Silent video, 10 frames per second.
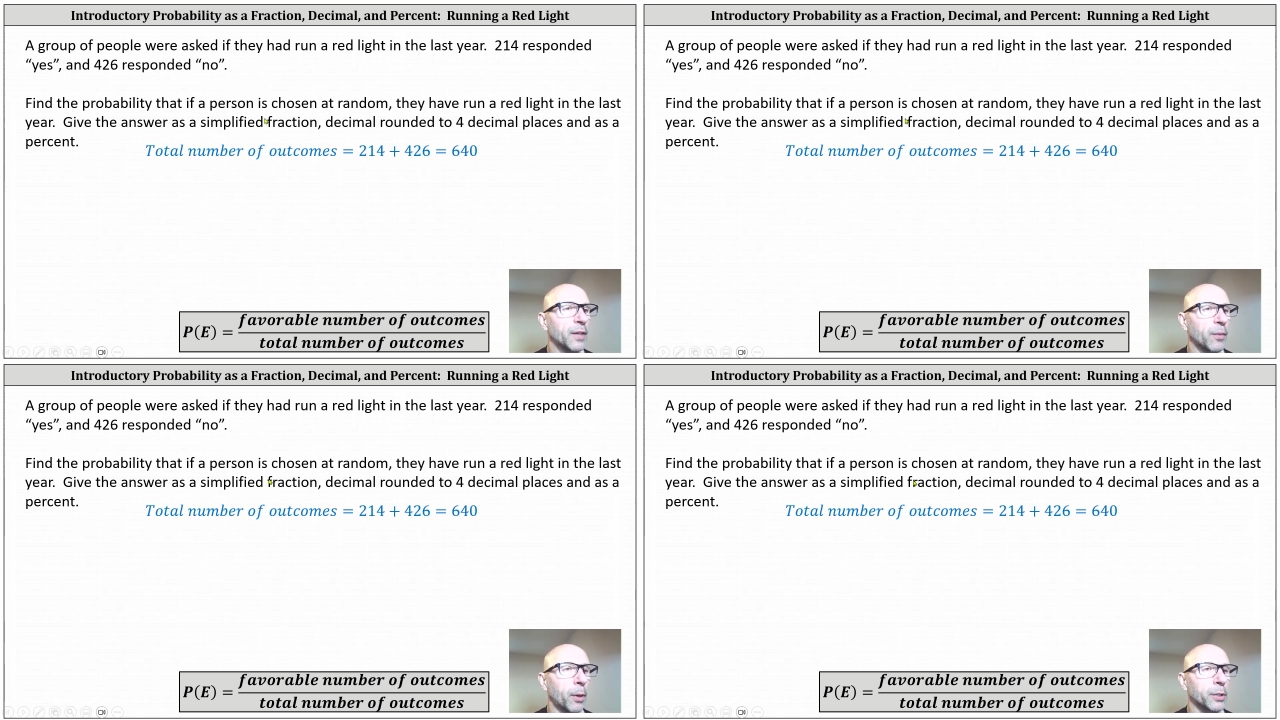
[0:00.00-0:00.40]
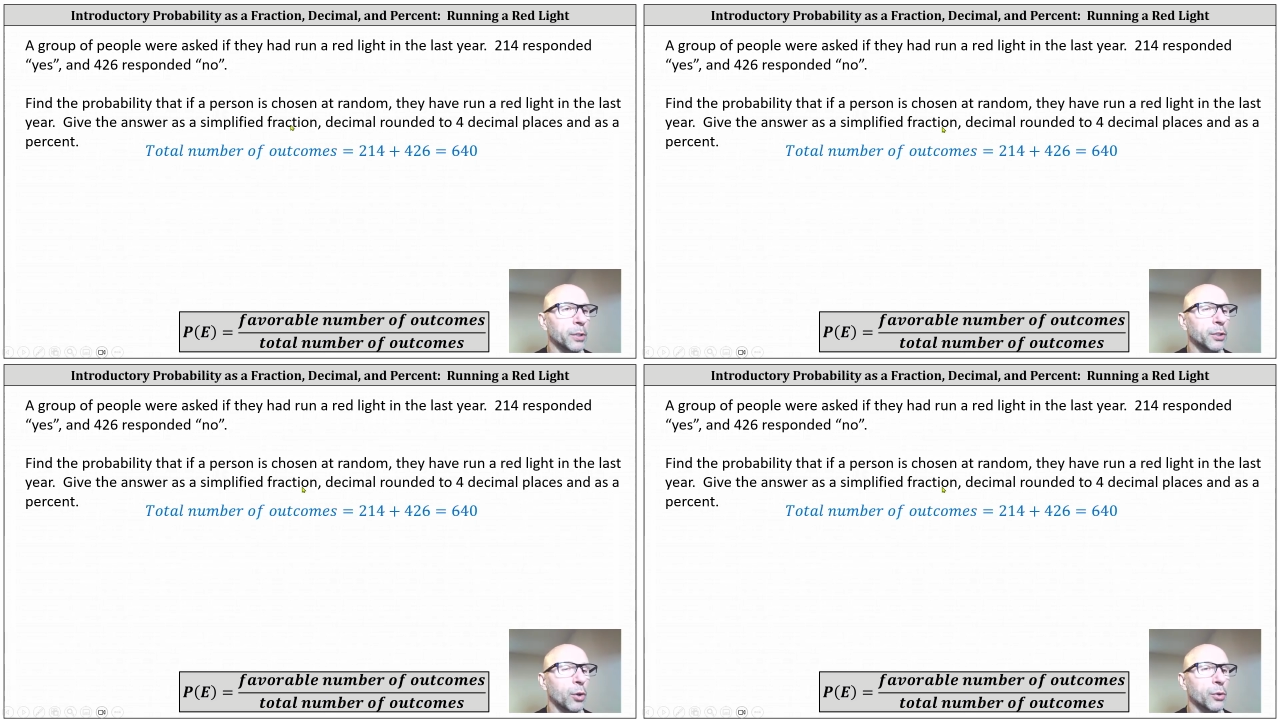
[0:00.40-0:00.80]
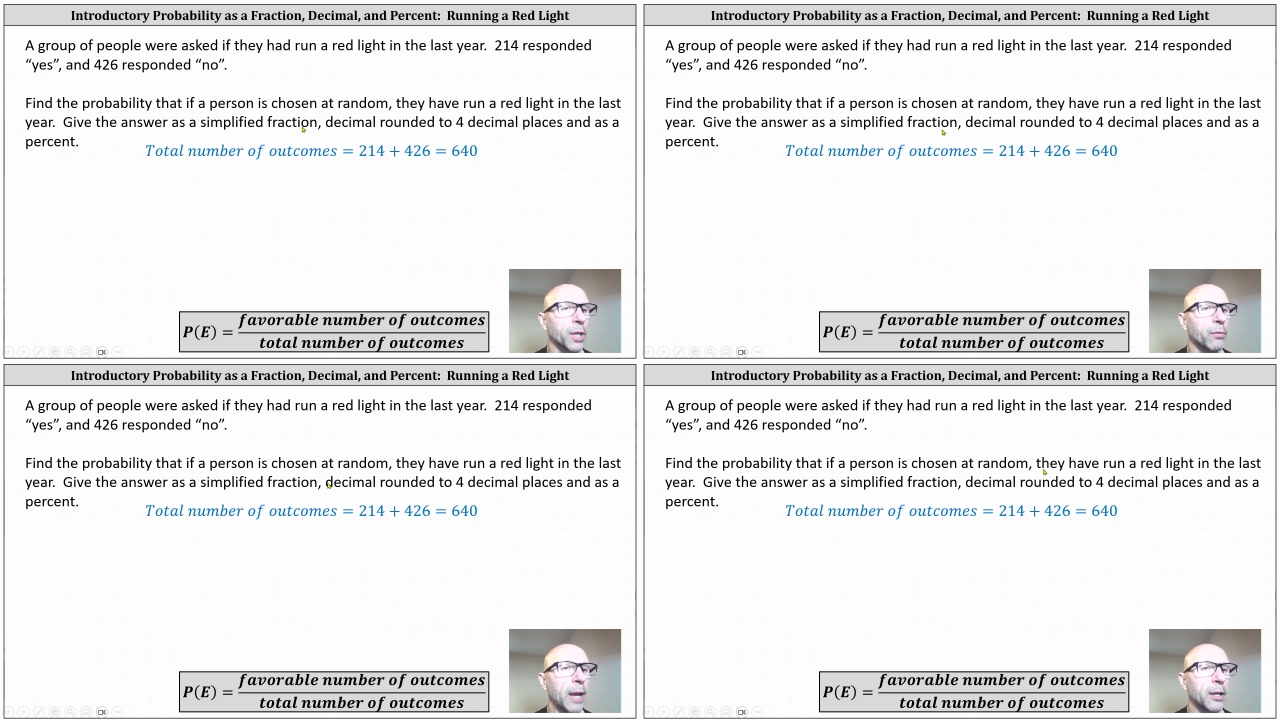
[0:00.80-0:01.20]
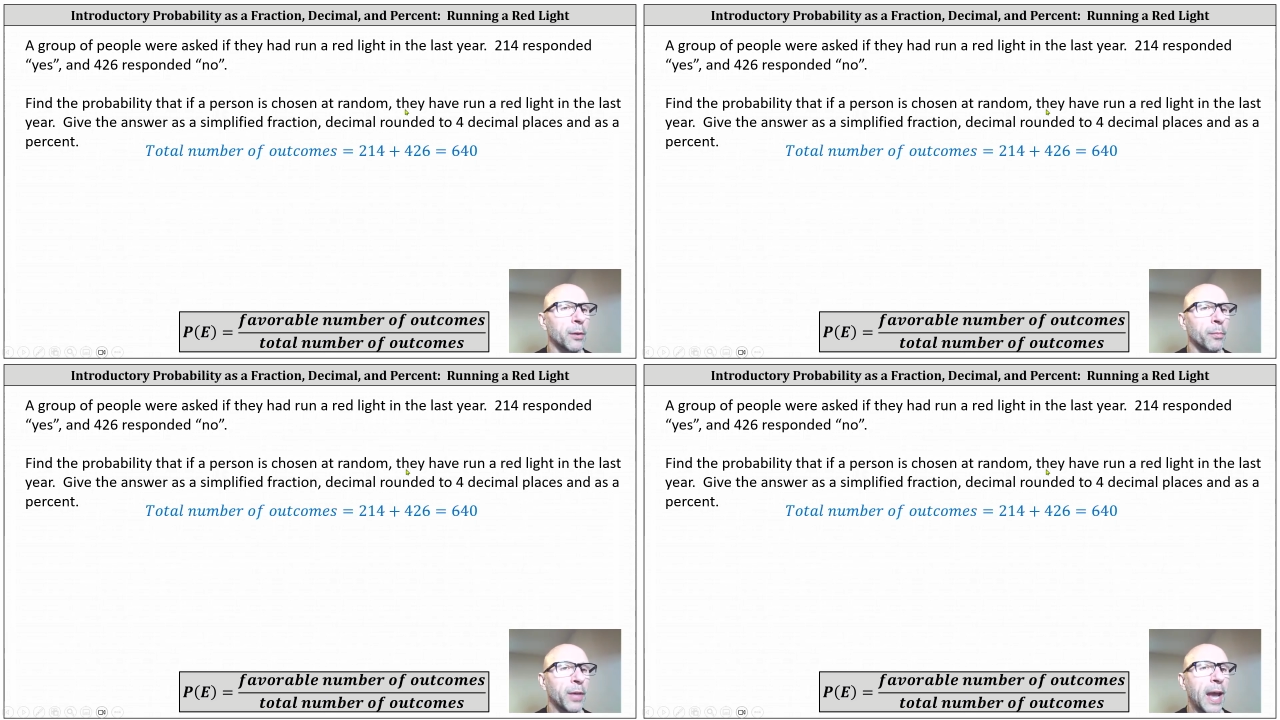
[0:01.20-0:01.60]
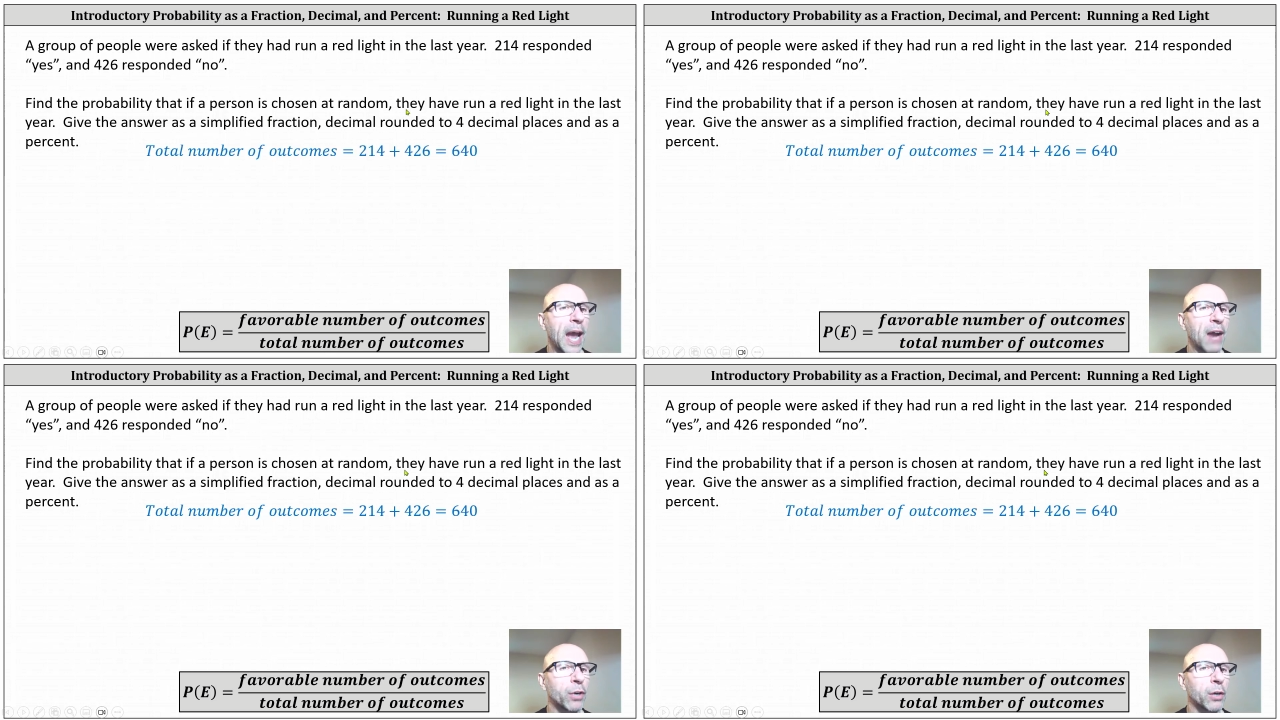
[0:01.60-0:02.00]
that if a person is chosen at random, they
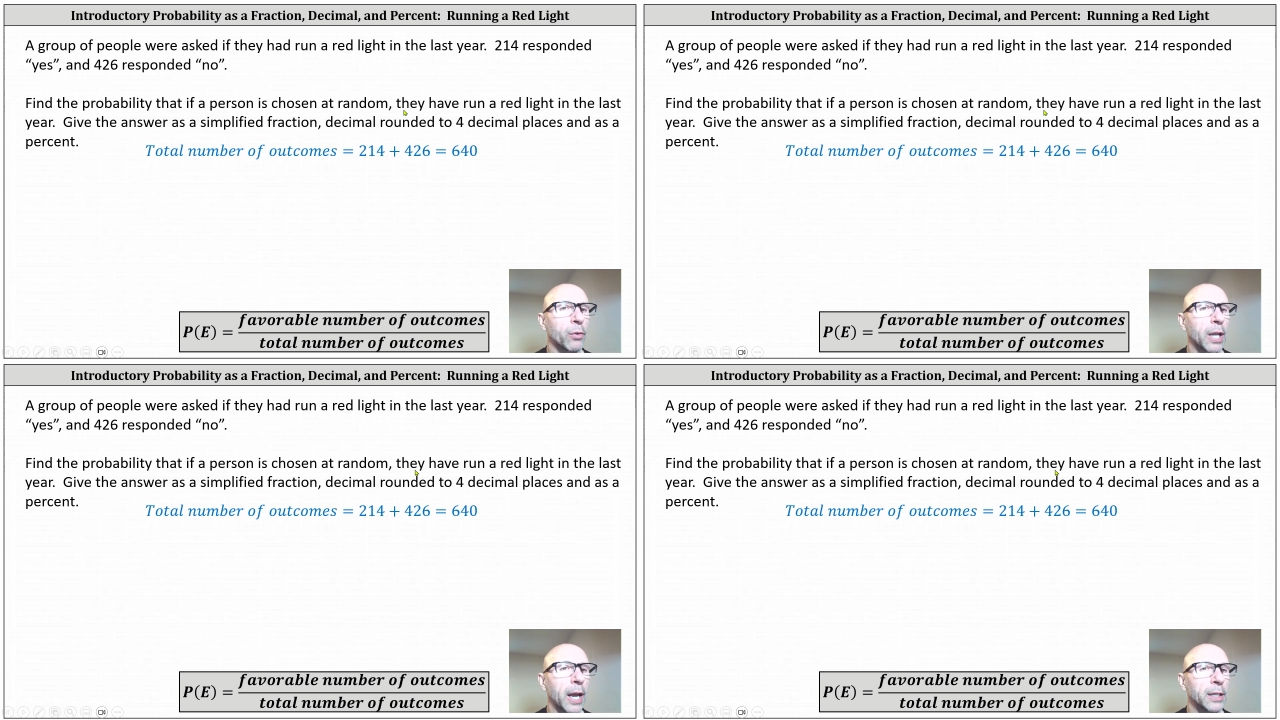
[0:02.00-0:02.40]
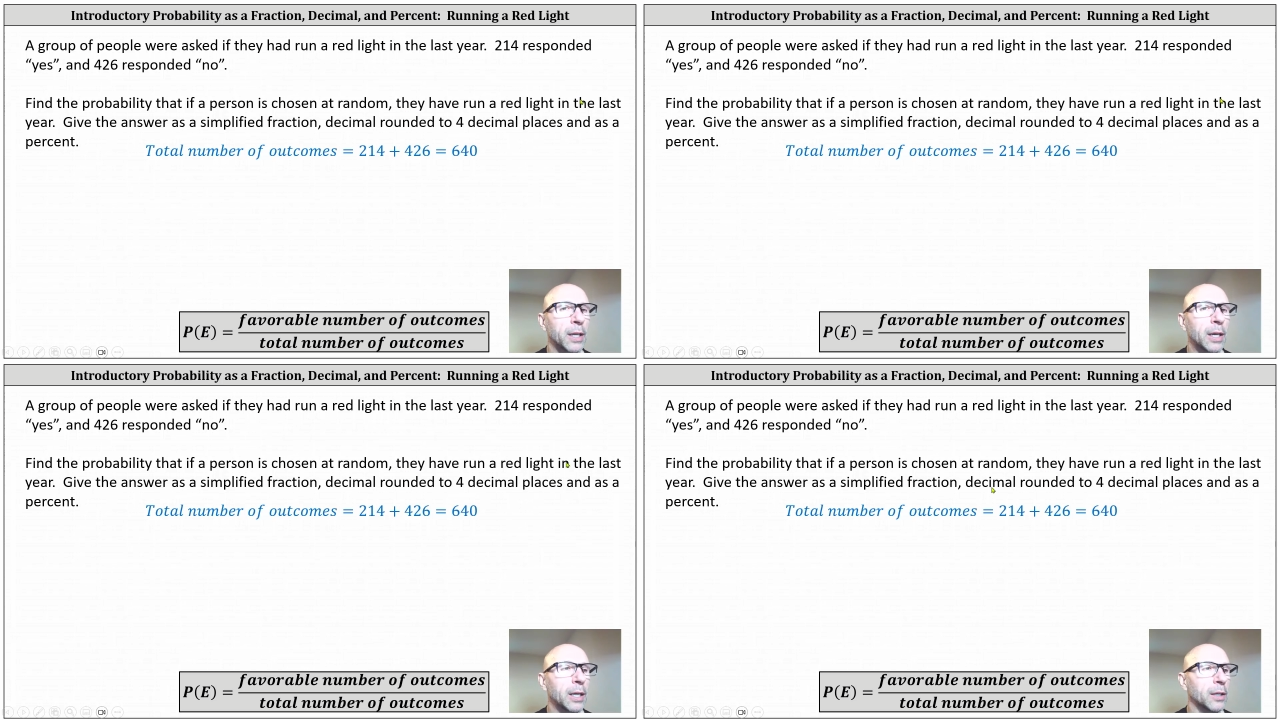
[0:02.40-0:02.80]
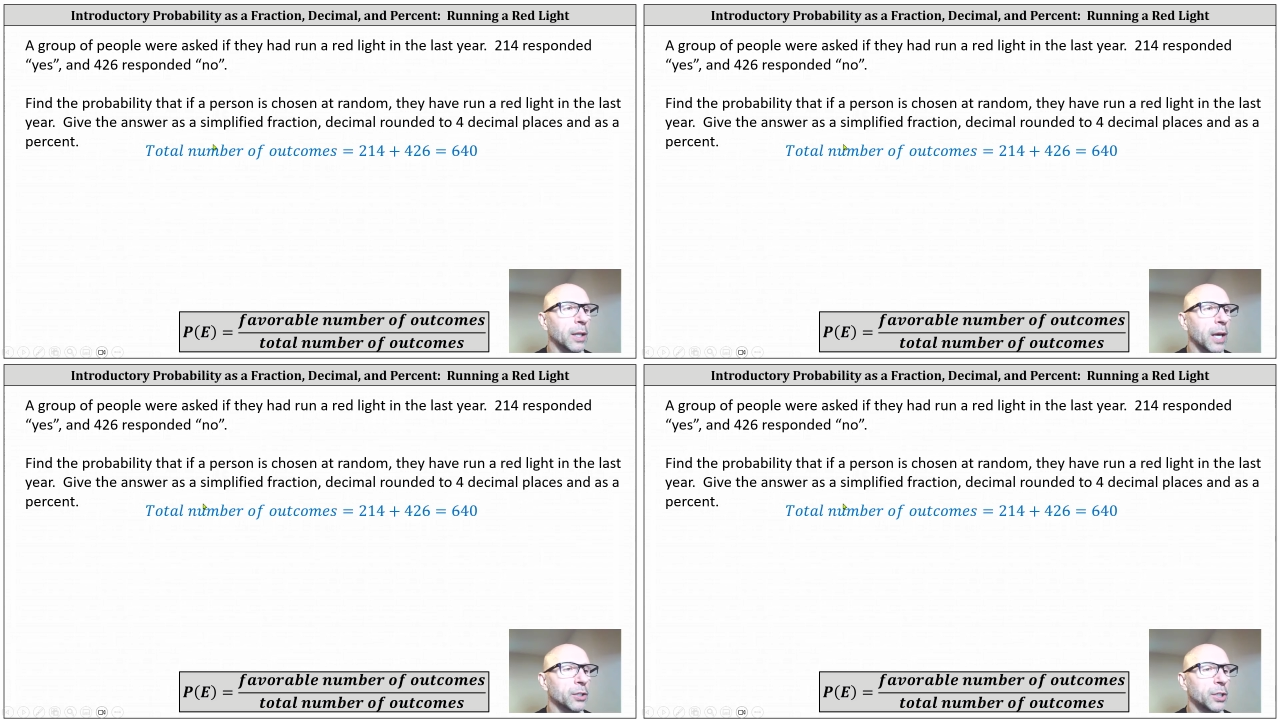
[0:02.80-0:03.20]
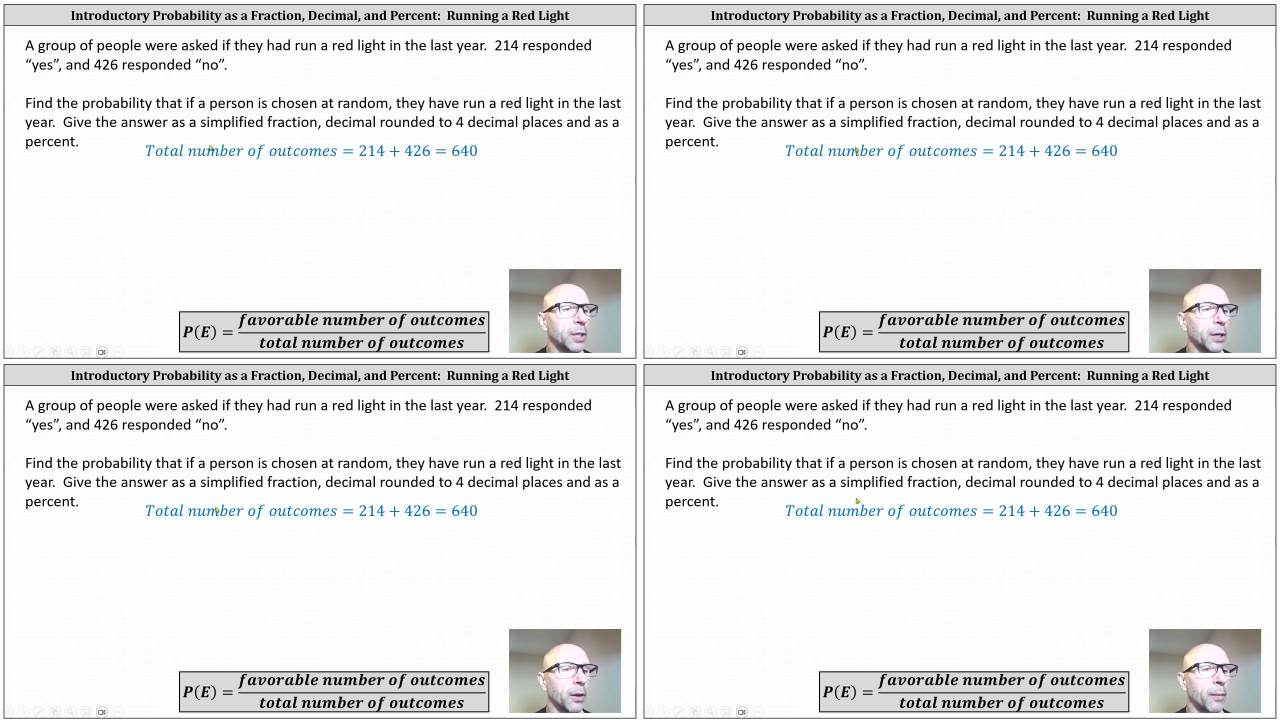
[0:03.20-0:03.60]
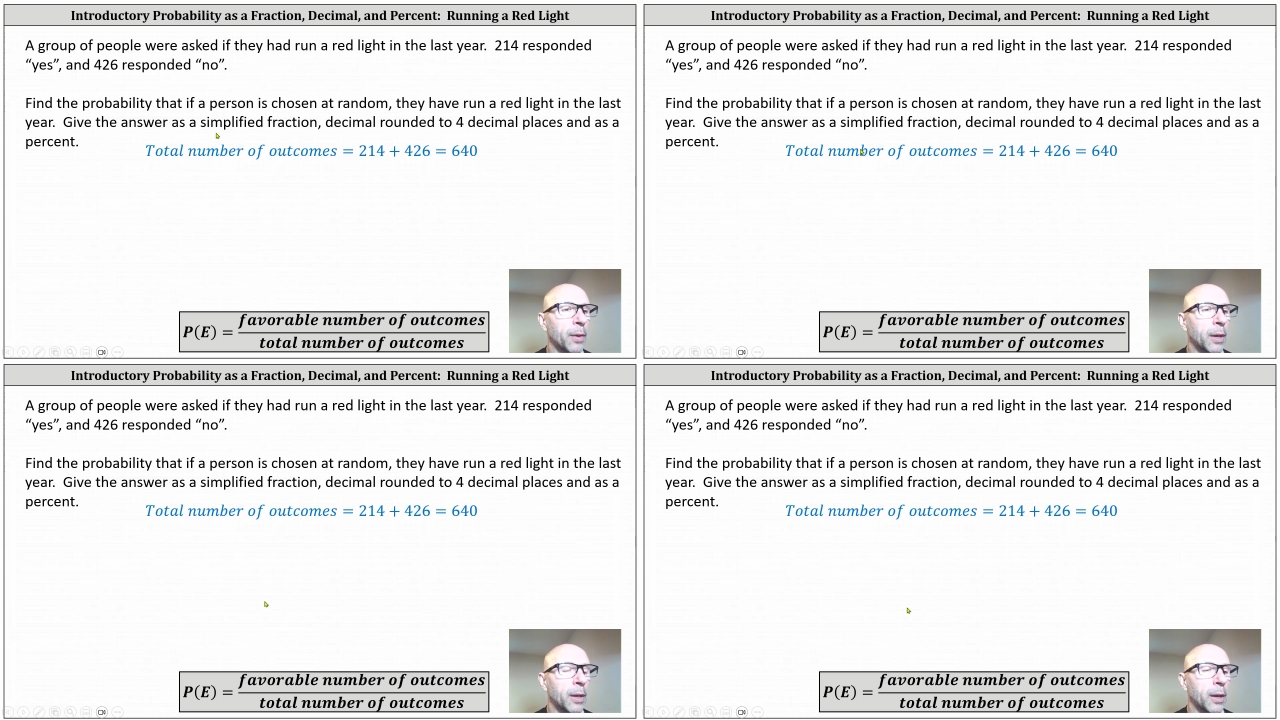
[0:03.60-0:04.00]
have run a red light in the last year,